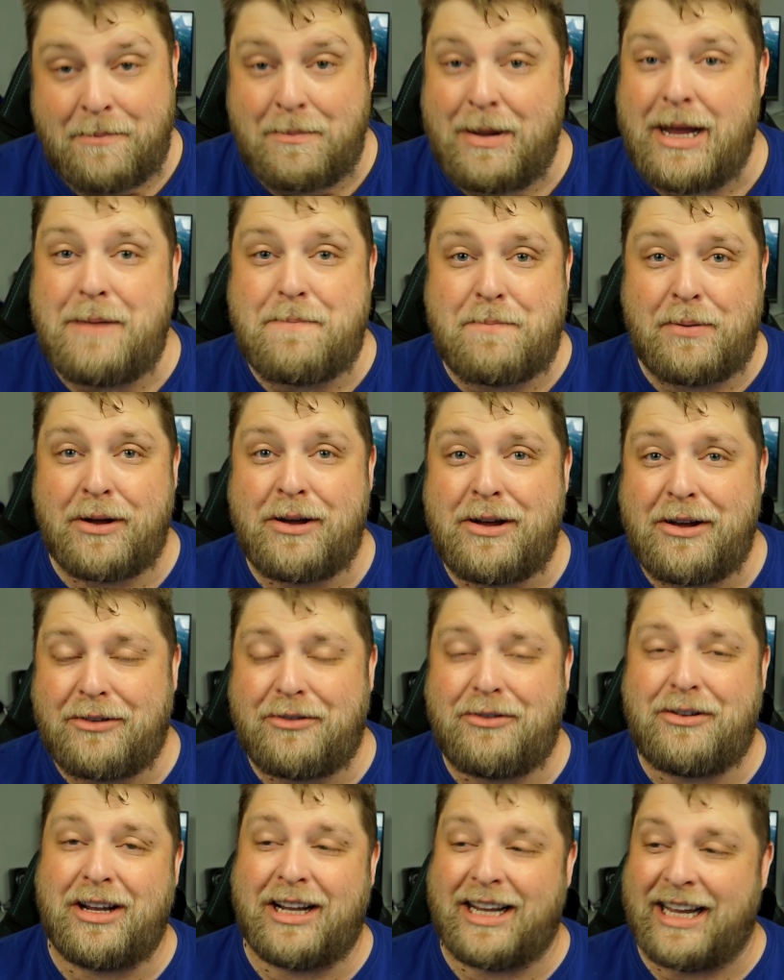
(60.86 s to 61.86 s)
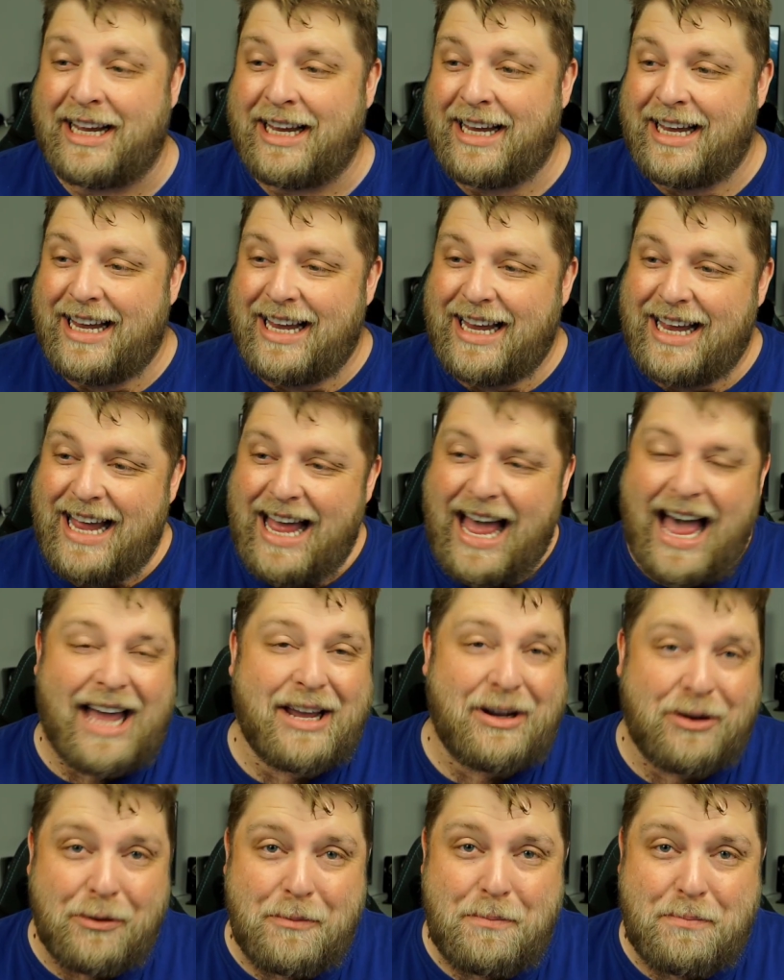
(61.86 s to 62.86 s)
And me personally, I
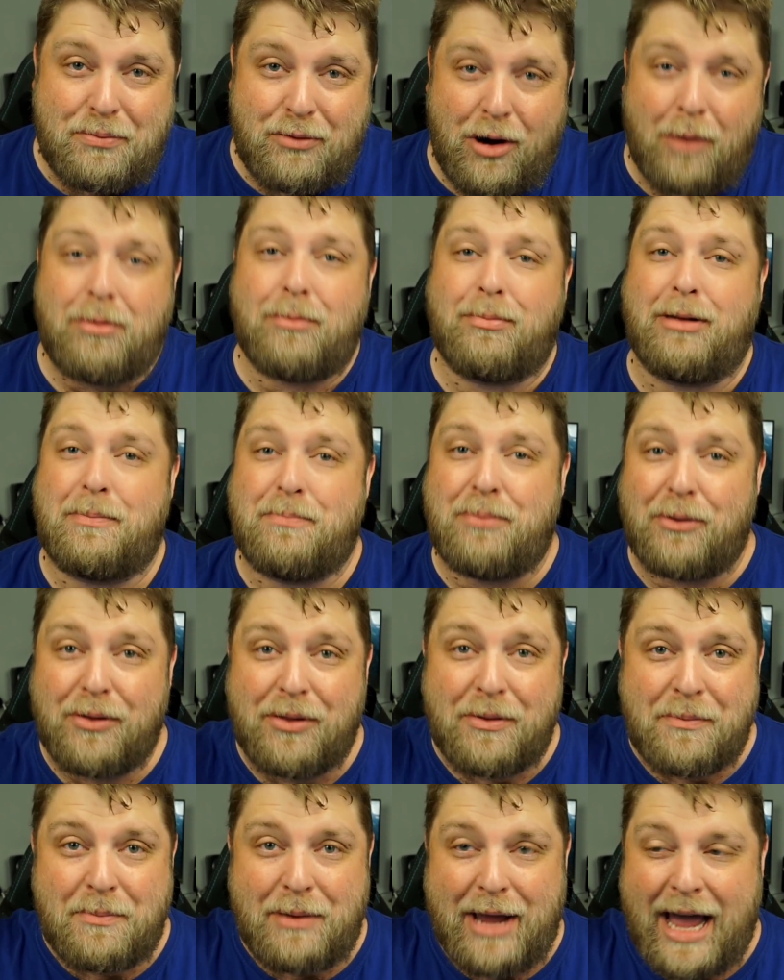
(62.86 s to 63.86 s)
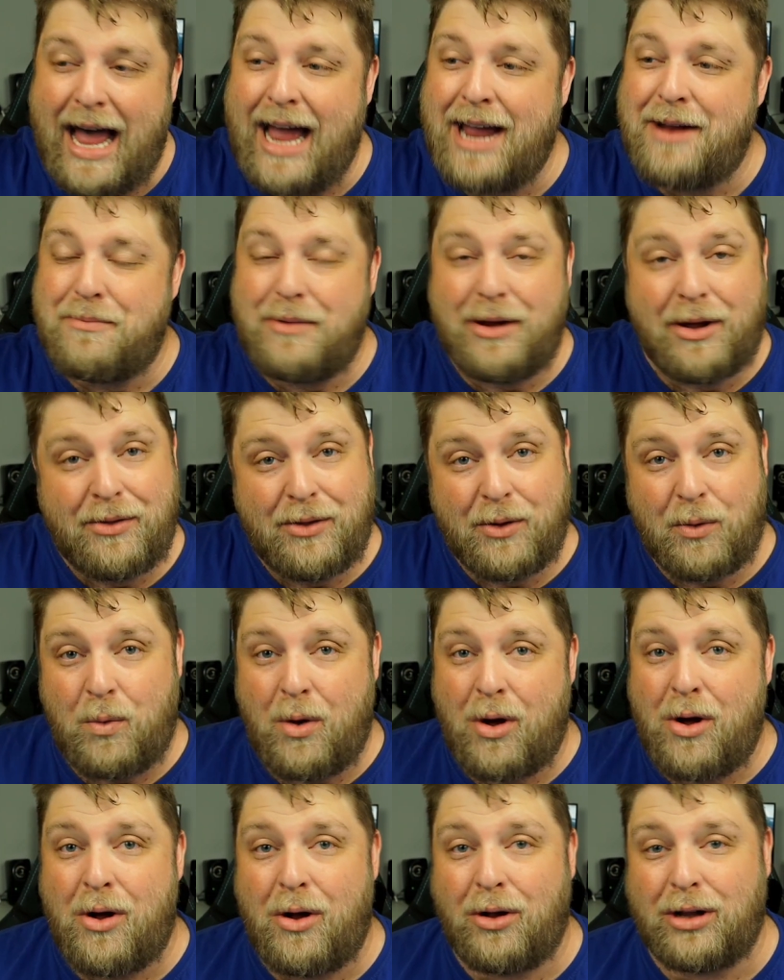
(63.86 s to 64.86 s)
could probably put them behind me on the
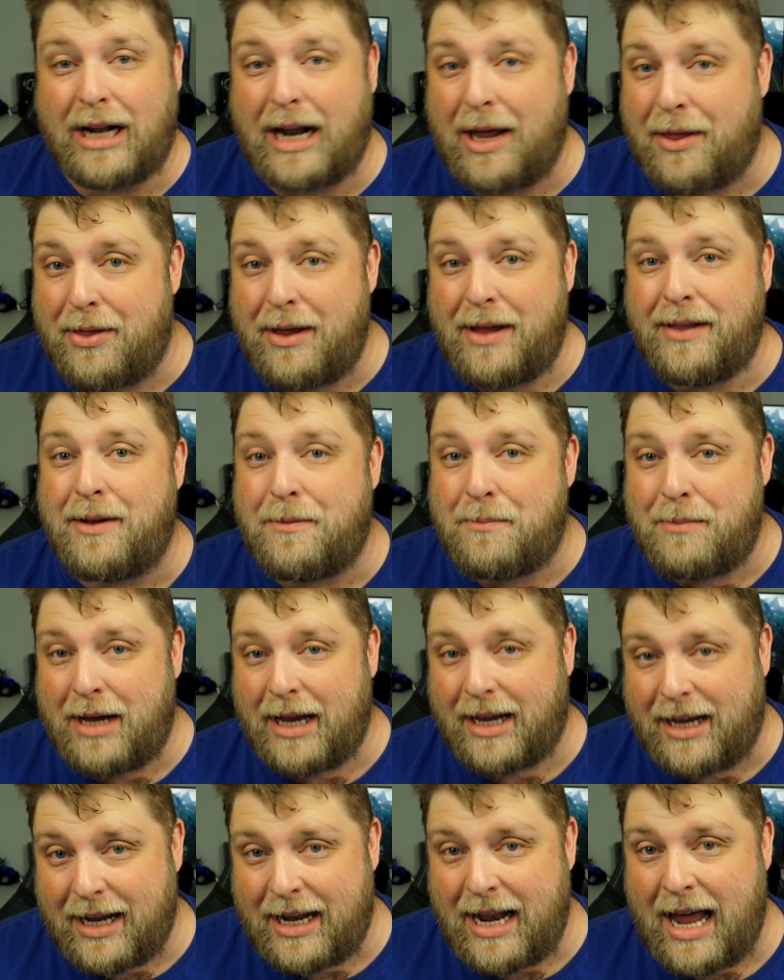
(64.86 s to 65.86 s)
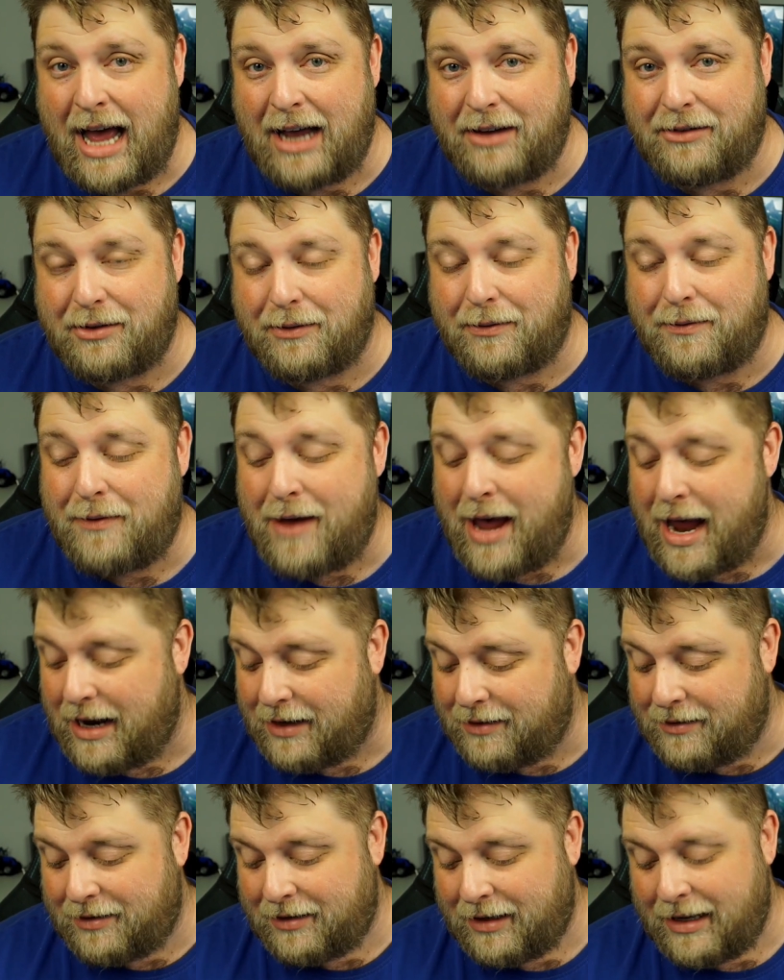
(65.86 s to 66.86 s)
wall, and I think they'd make a nice
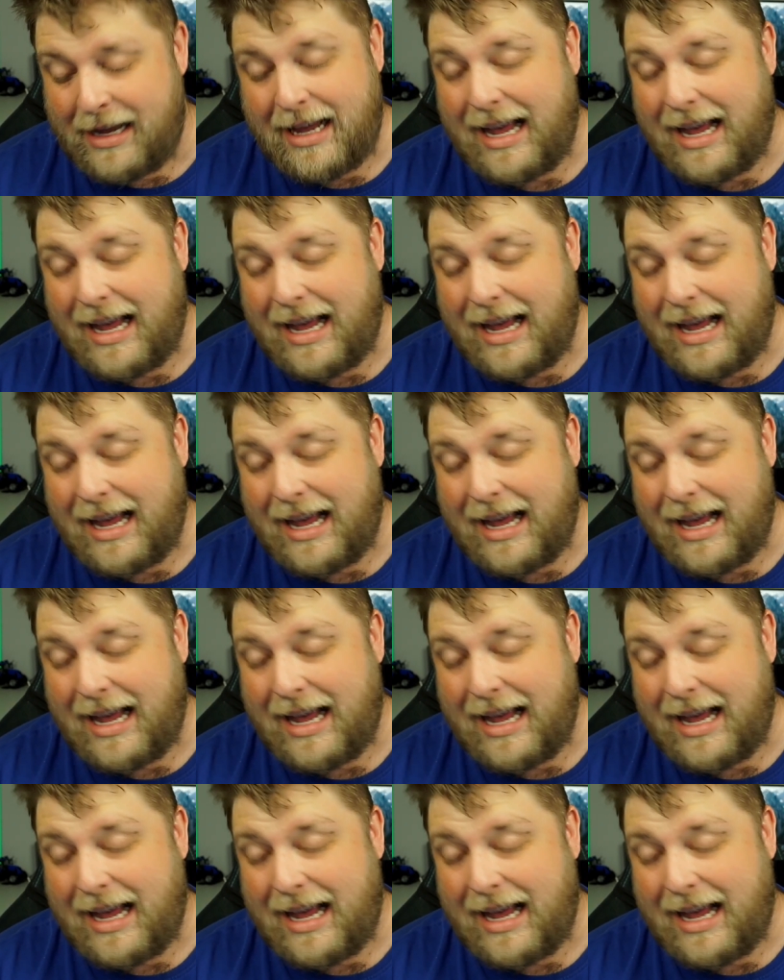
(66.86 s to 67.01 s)
effect.